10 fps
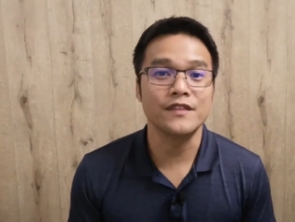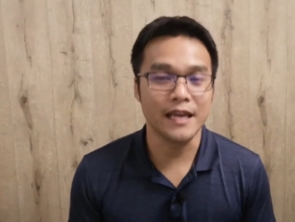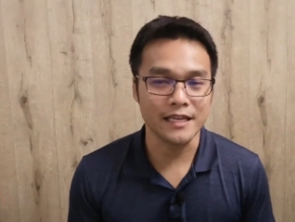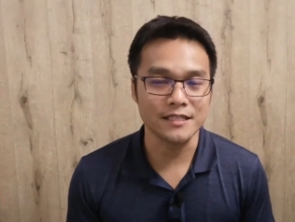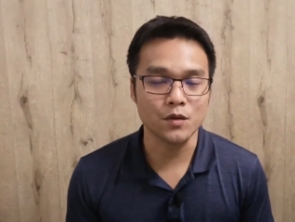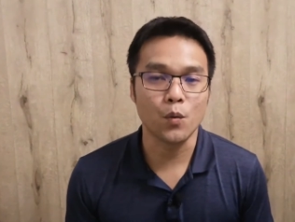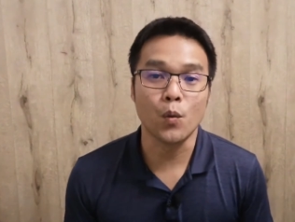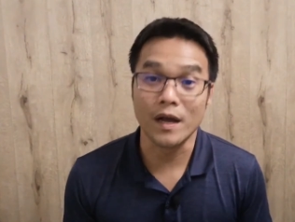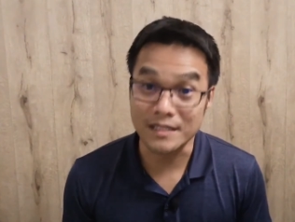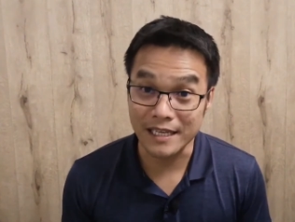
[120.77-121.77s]
days.
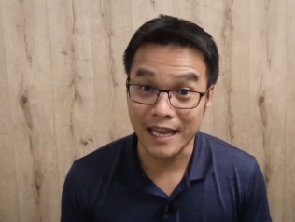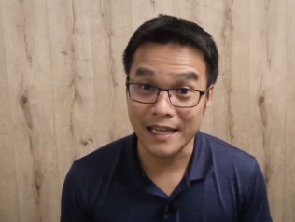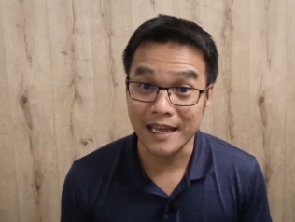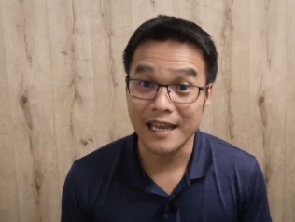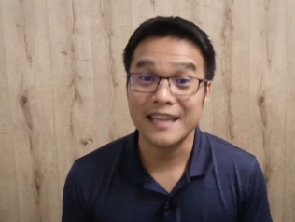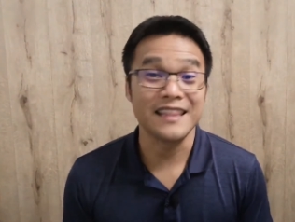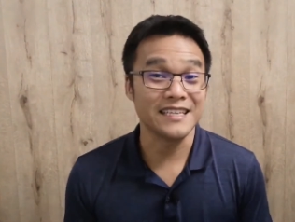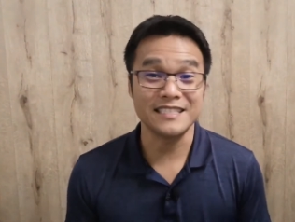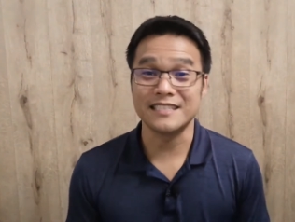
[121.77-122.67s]
Once again, this